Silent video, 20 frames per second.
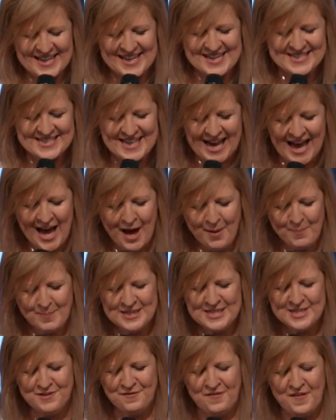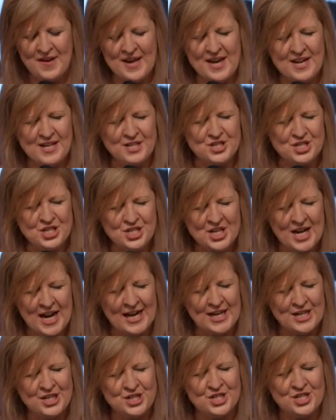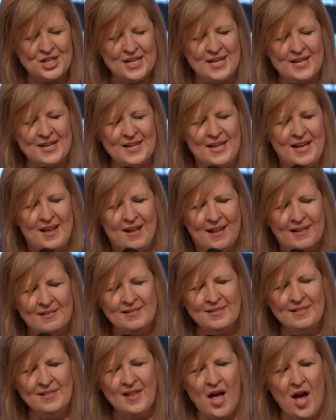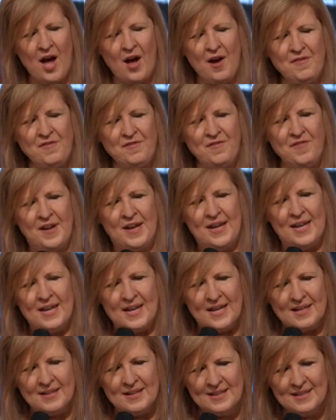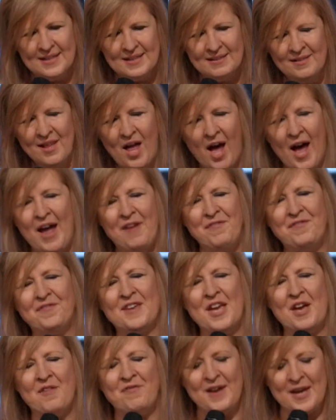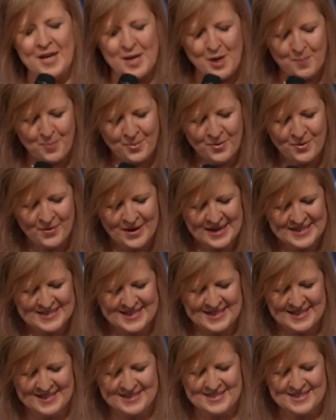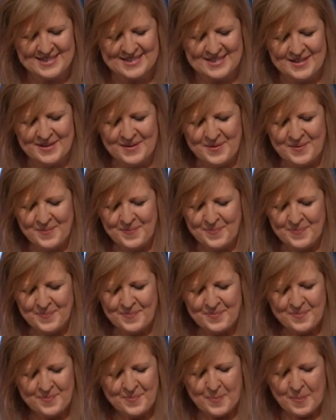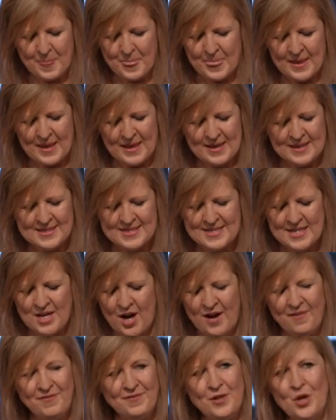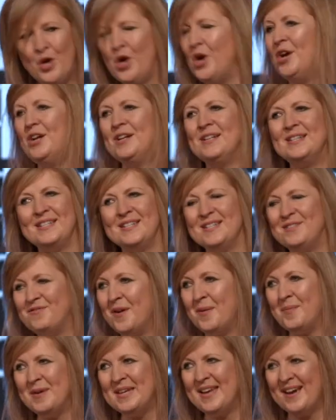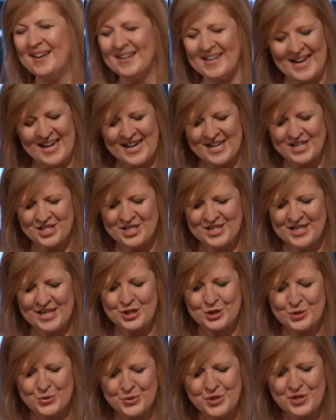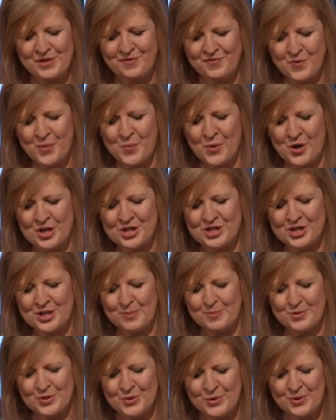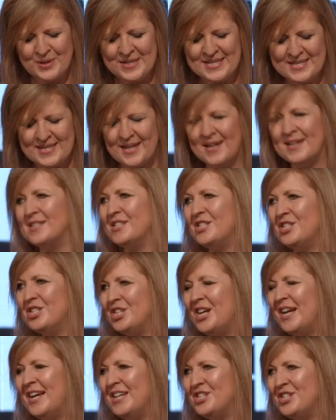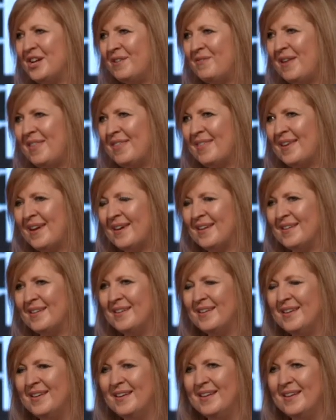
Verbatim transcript: his atmosphere changing, love, life giving presence. See, I've learned from a young age that truthful worship truly does change everything.